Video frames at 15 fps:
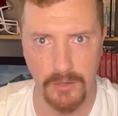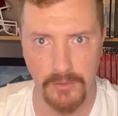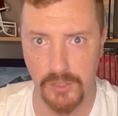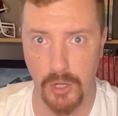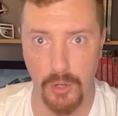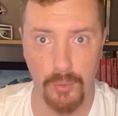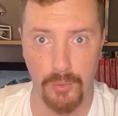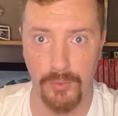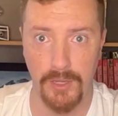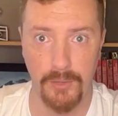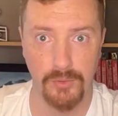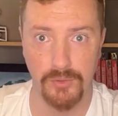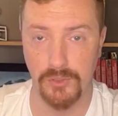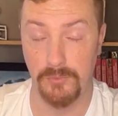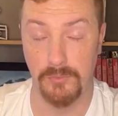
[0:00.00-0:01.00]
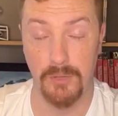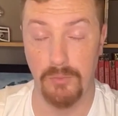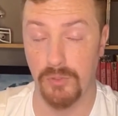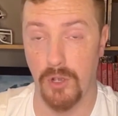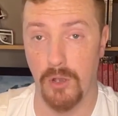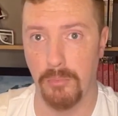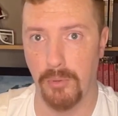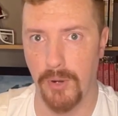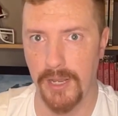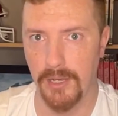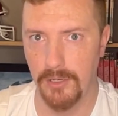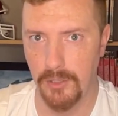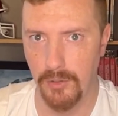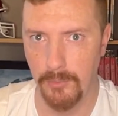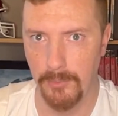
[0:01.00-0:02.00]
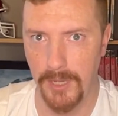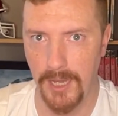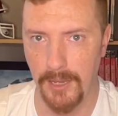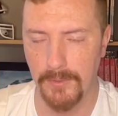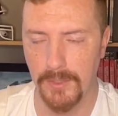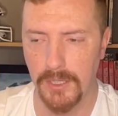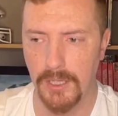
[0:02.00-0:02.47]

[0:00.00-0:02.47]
So it was all brand new to me.